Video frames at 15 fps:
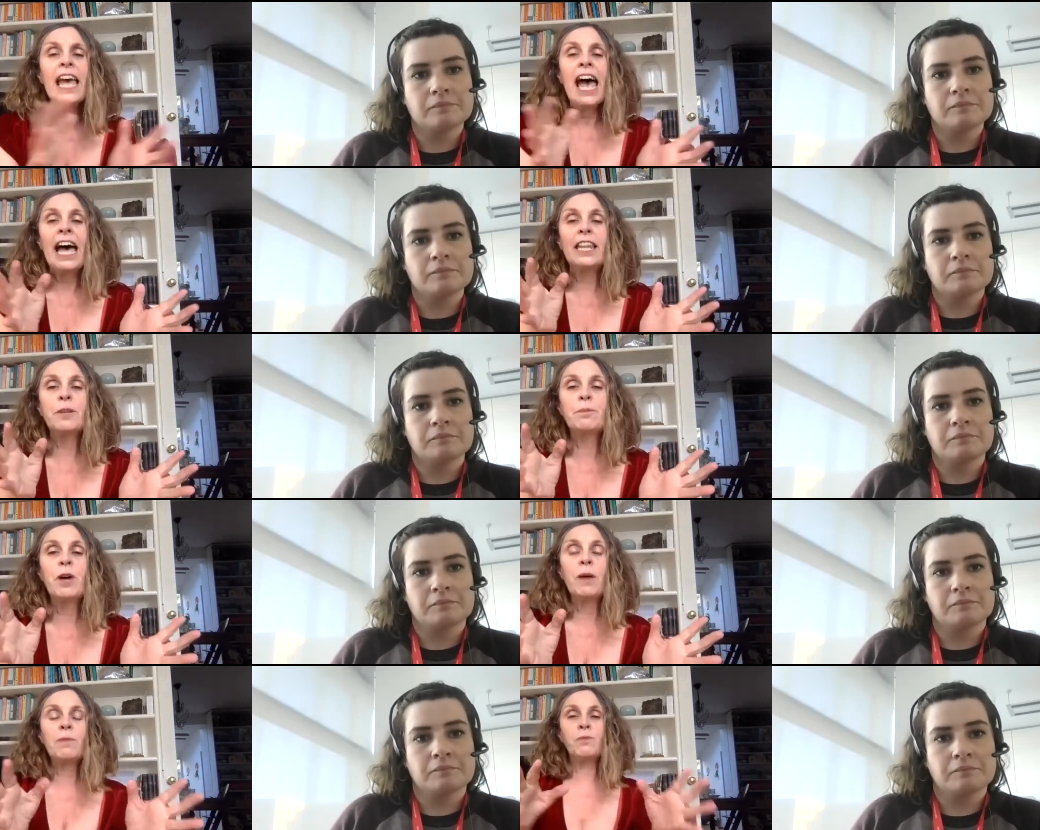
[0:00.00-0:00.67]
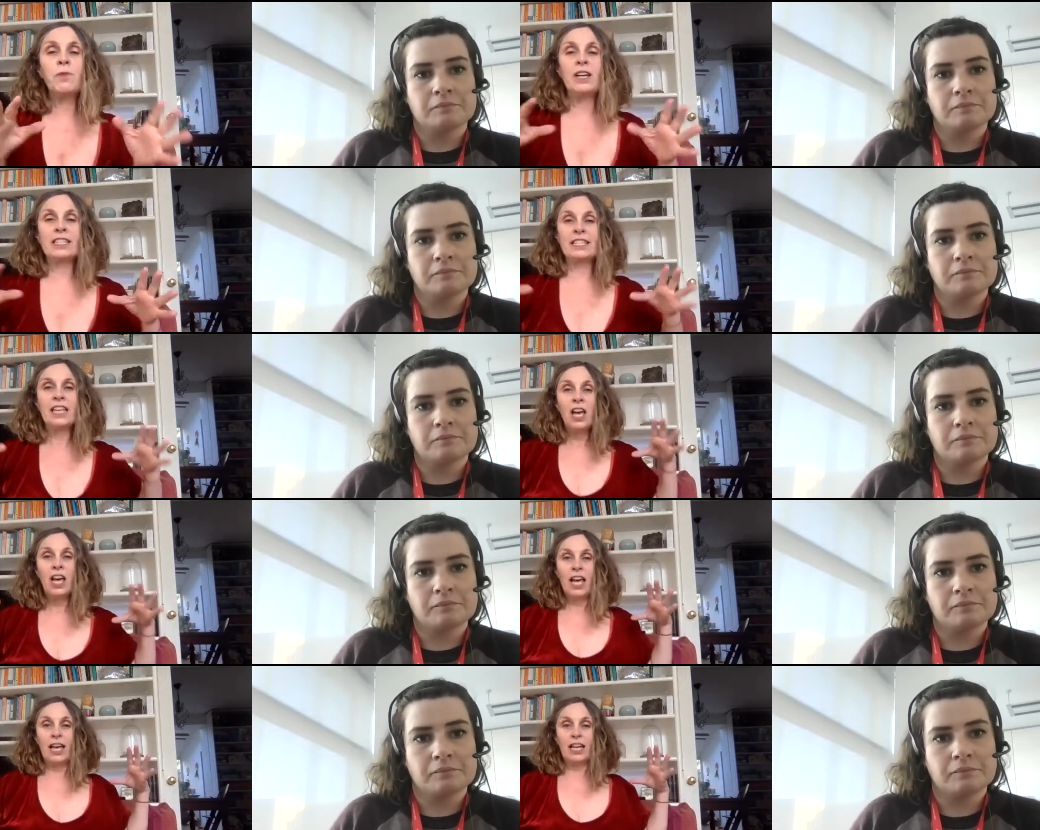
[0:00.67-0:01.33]
Speaker 1: And the problem was
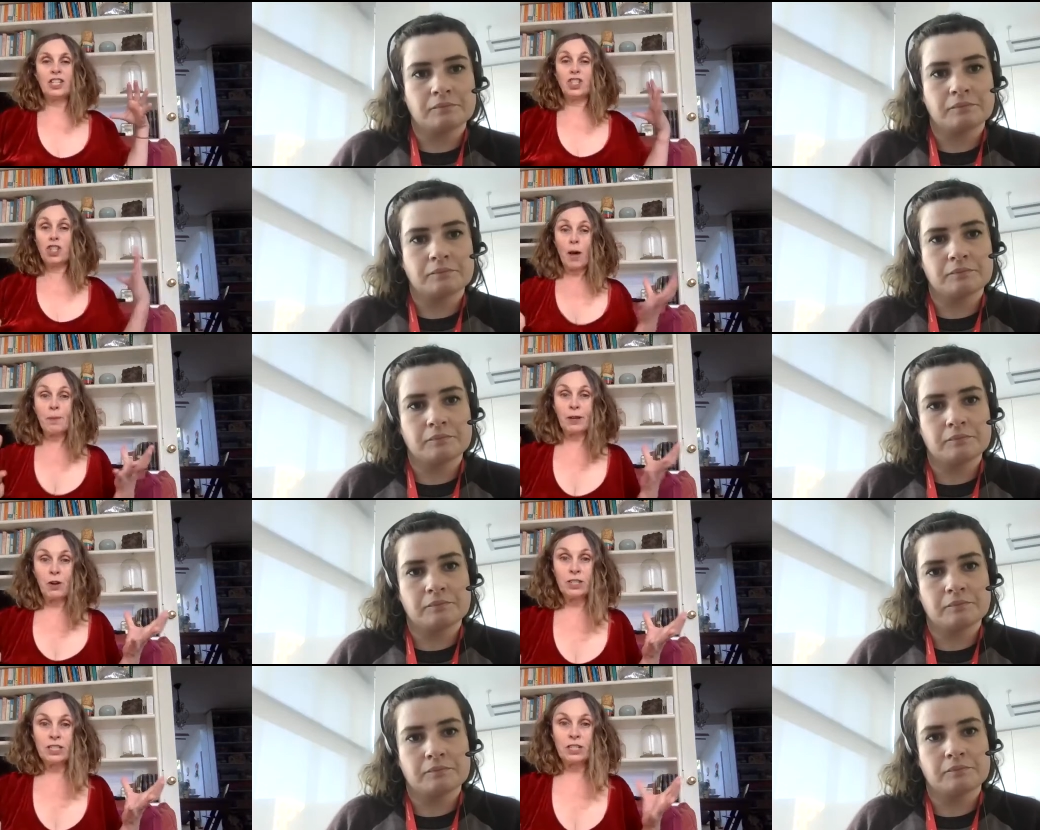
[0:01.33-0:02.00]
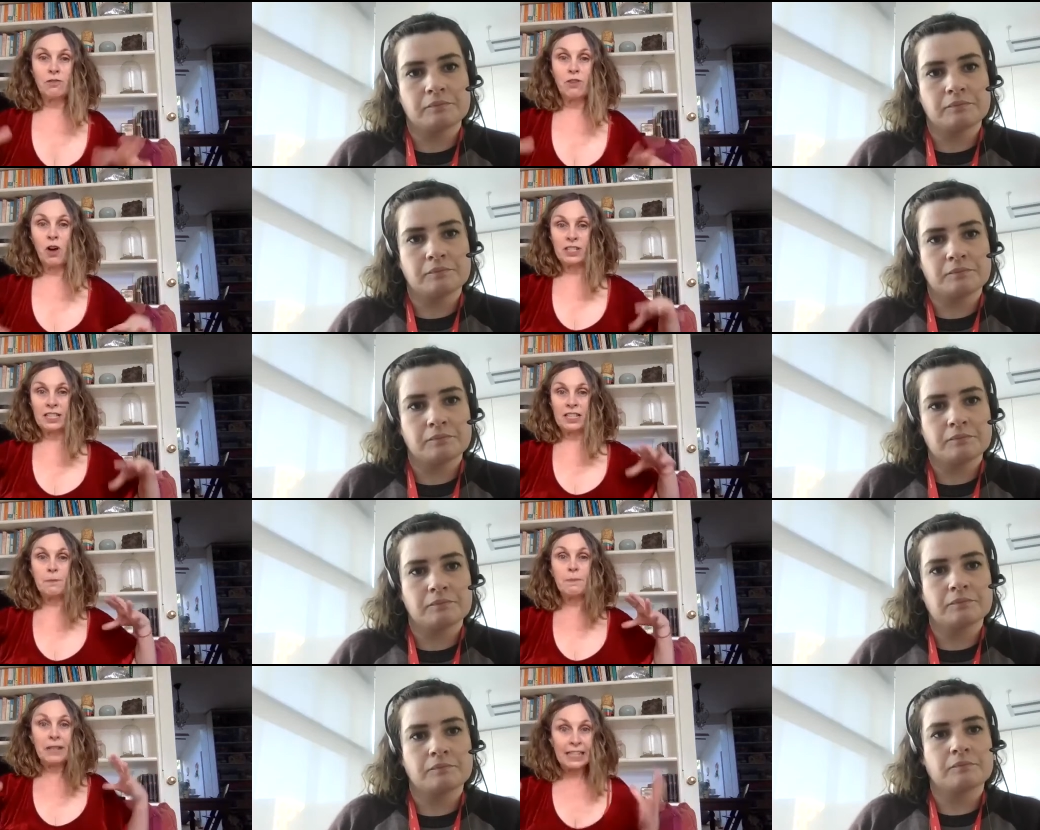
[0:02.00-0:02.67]
shopping also rose
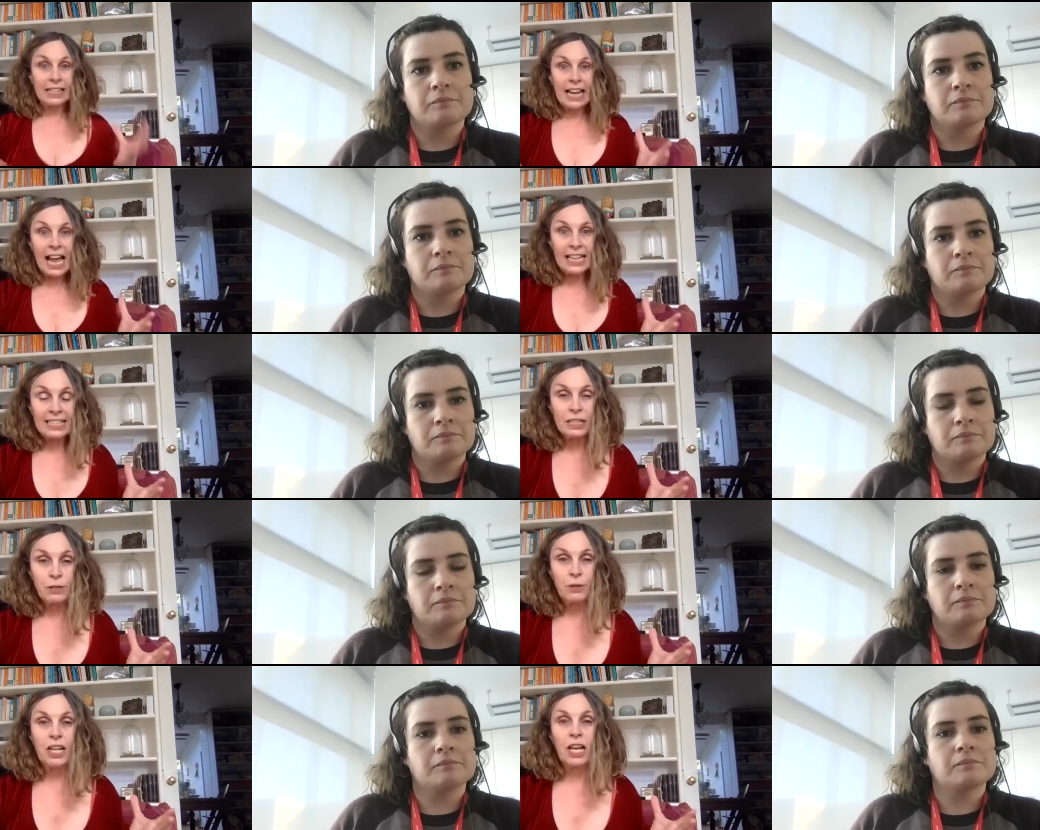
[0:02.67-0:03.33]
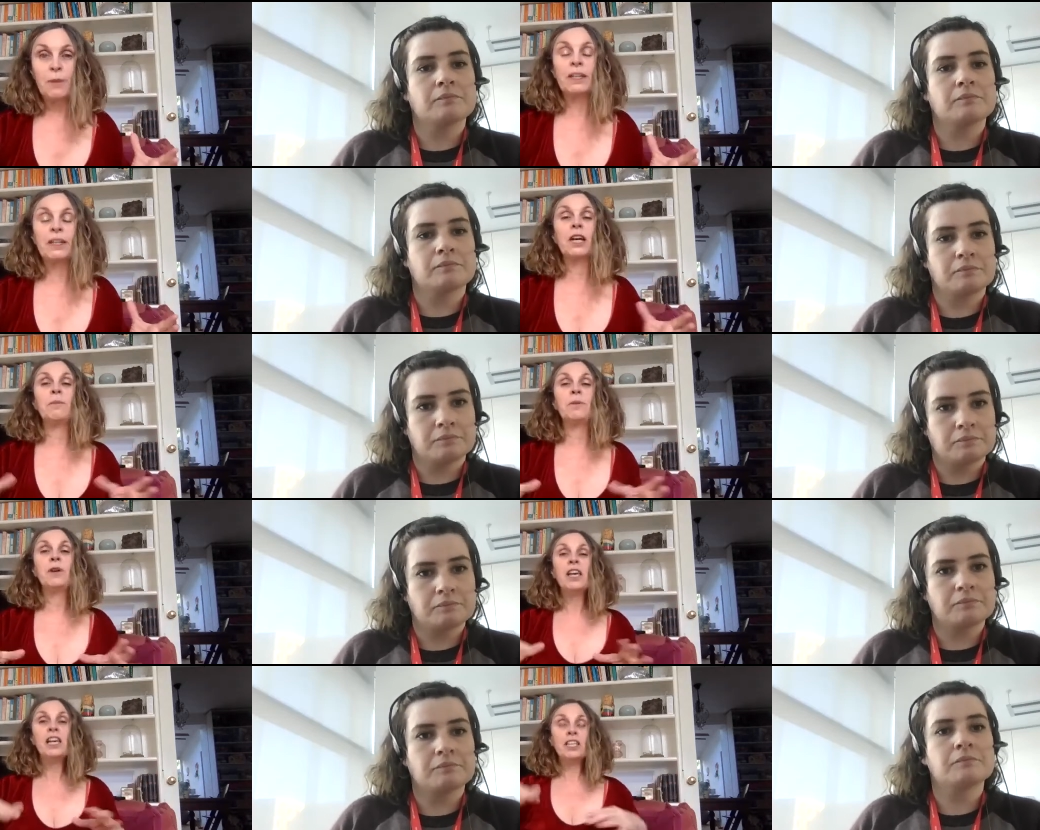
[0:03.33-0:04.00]
and the middle classes were coming
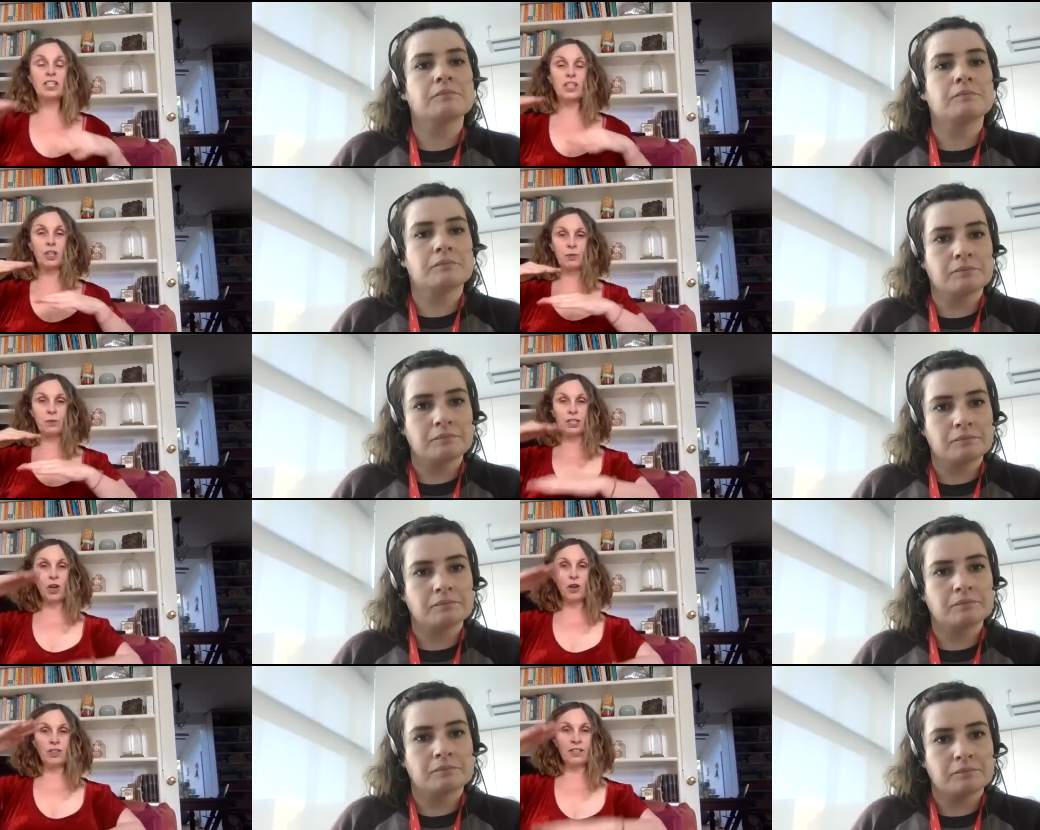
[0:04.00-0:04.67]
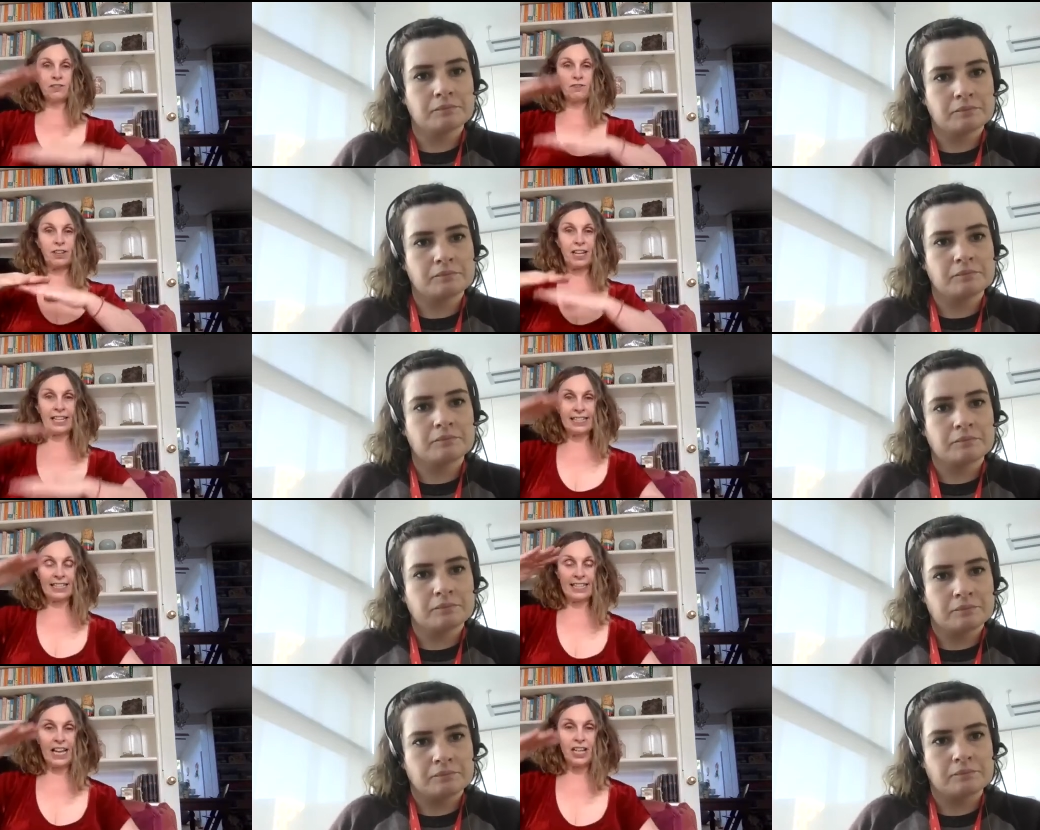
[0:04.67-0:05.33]
up. So there was no
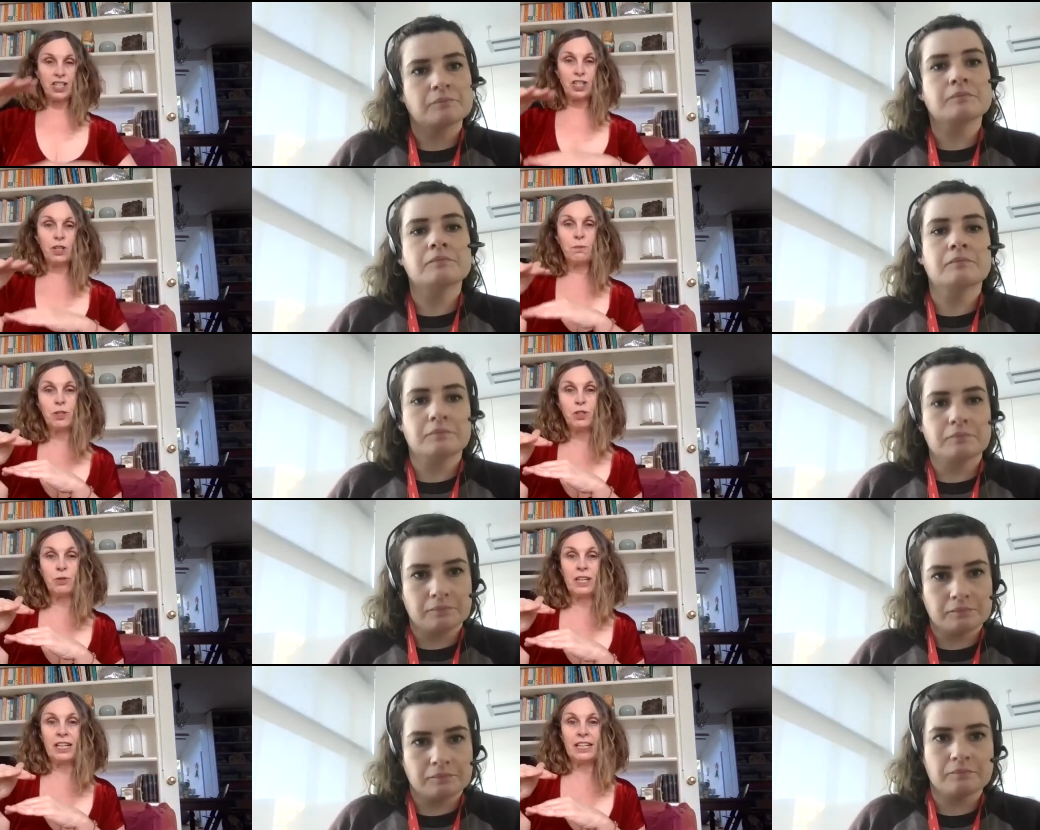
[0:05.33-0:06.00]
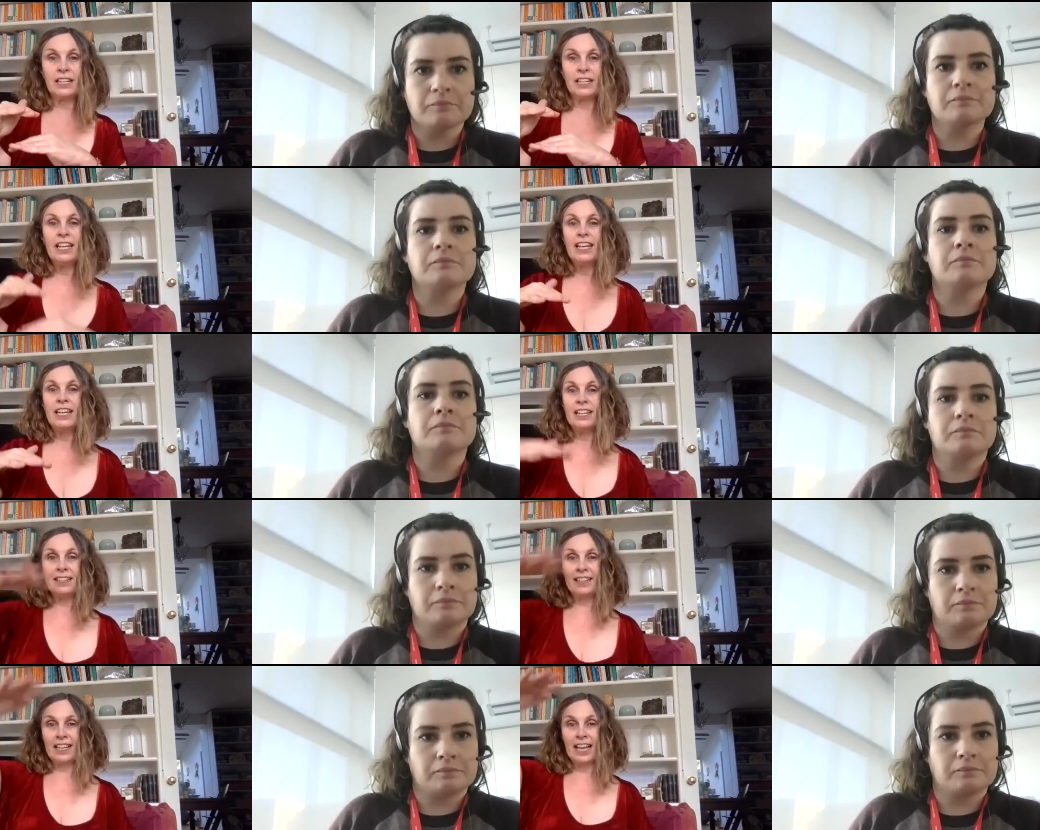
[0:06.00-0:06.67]
differentiation between the